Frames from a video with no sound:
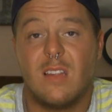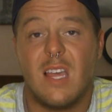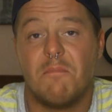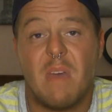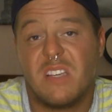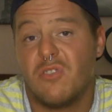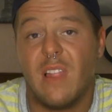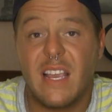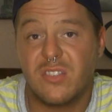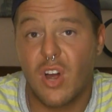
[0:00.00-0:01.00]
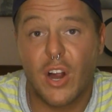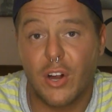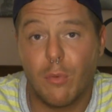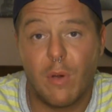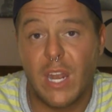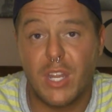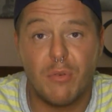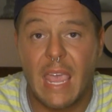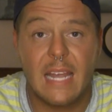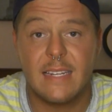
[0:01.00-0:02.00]
It makes your legs darker when you
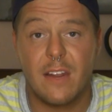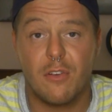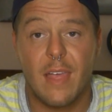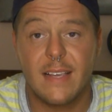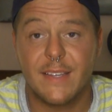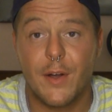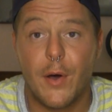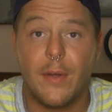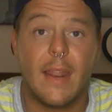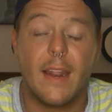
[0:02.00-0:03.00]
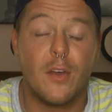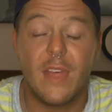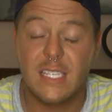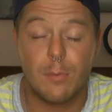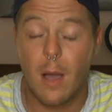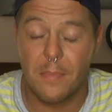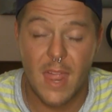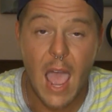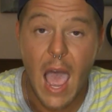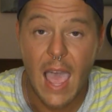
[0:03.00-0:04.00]
can't tan your legs at all. And I know that's a problem
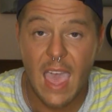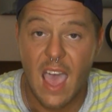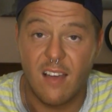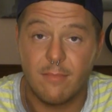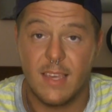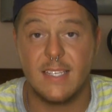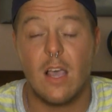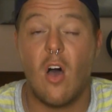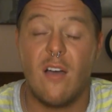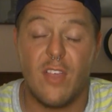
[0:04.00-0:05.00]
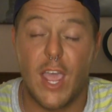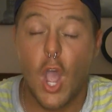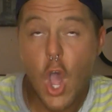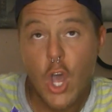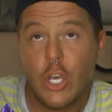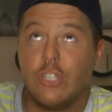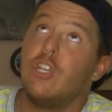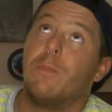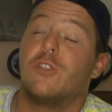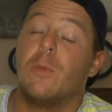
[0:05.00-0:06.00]
that I have because I'll have, like,
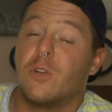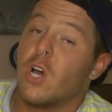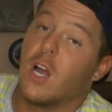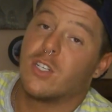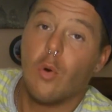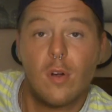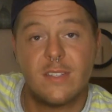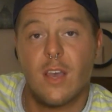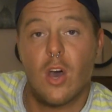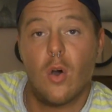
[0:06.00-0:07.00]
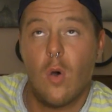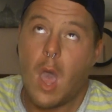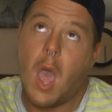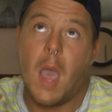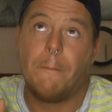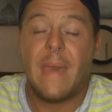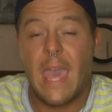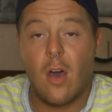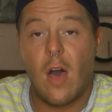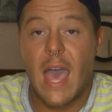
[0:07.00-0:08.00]
super, super dark torso,
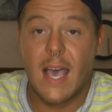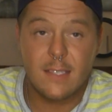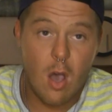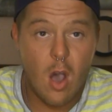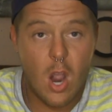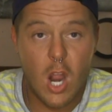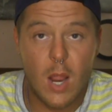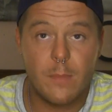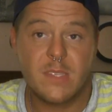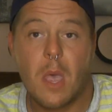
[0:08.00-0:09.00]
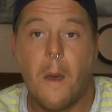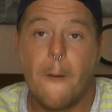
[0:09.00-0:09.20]
pale-ass arms,